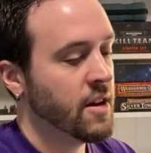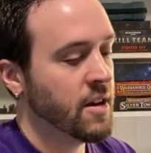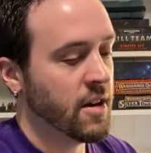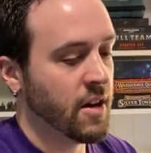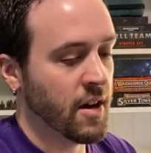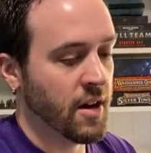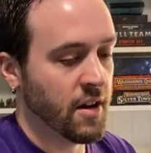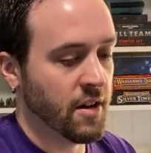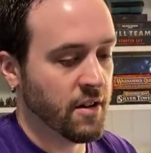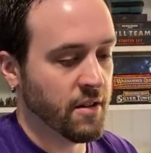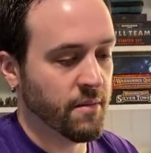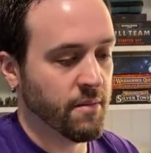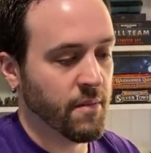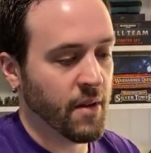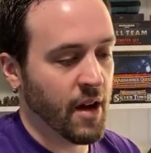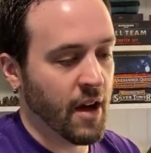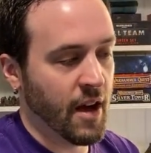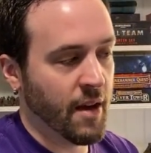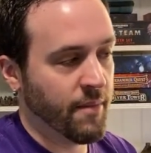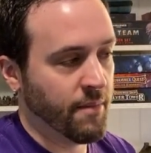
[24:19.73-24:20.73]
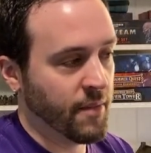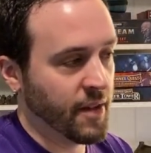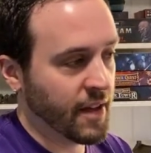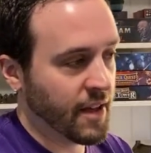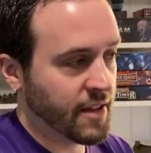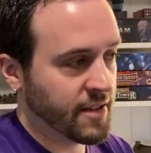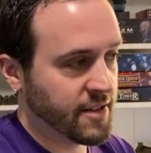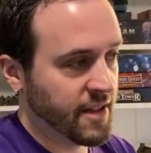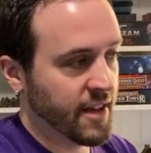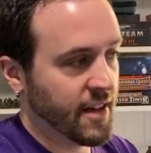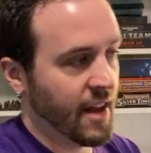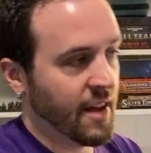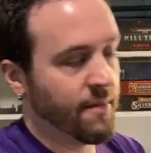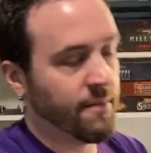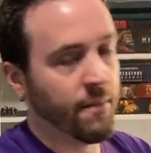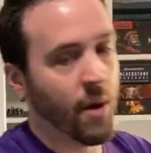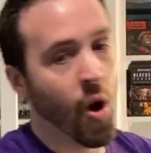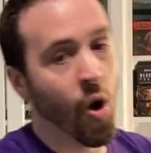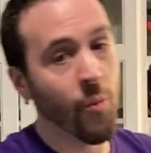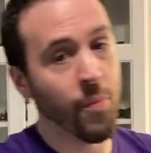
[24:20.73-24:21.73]
Like I said, I'm
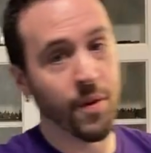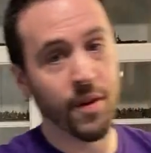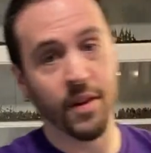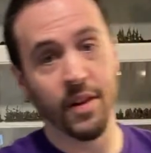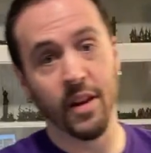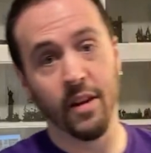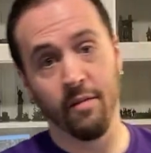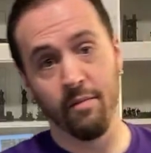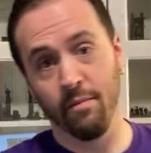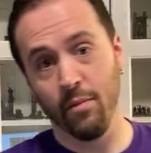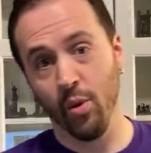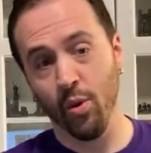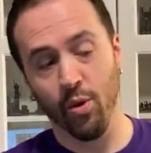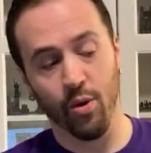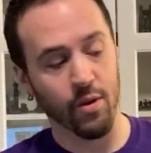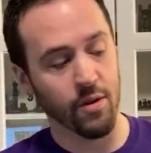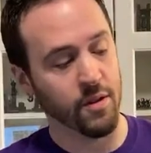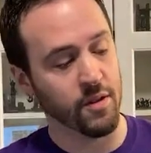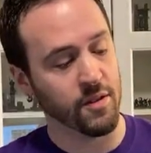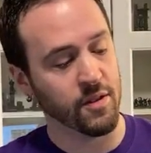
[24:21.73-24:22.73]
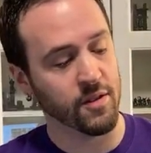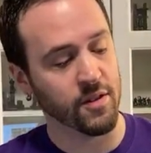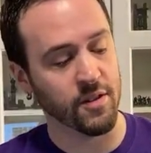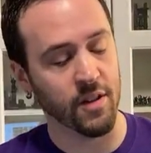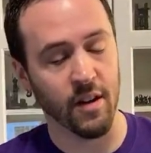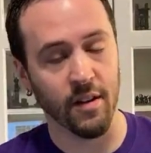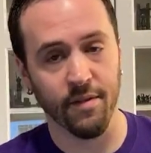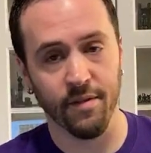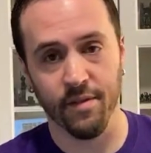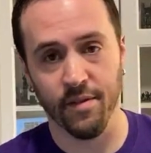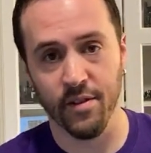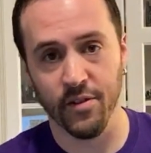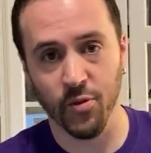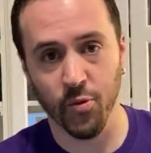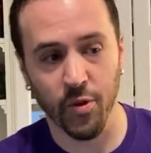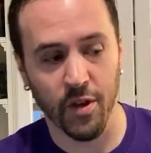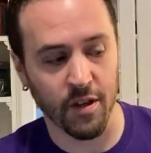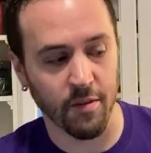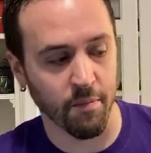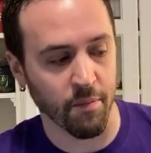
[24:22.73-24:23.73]
hoping to get more stuff this
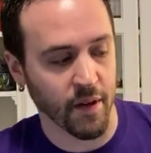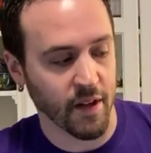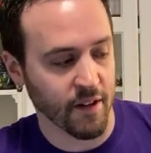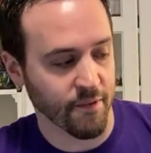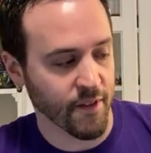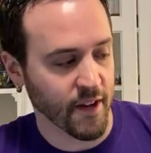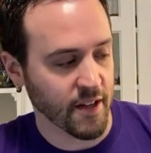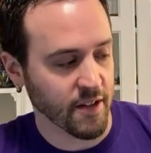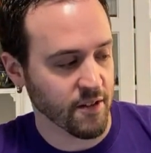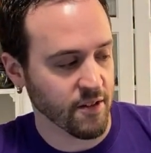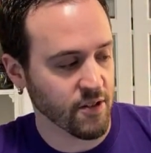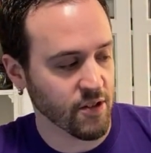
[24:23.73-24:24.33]
week, but if I